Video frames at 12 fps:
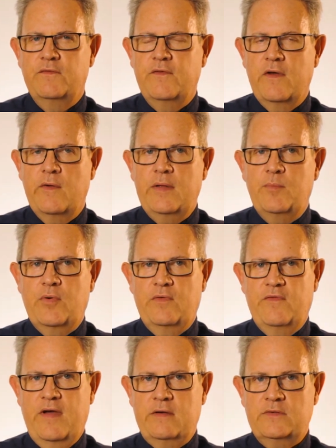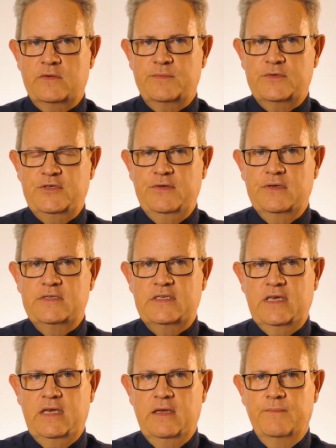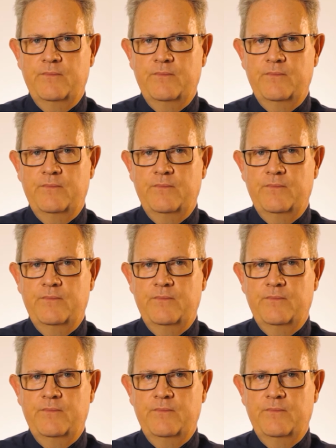very profound opportunity.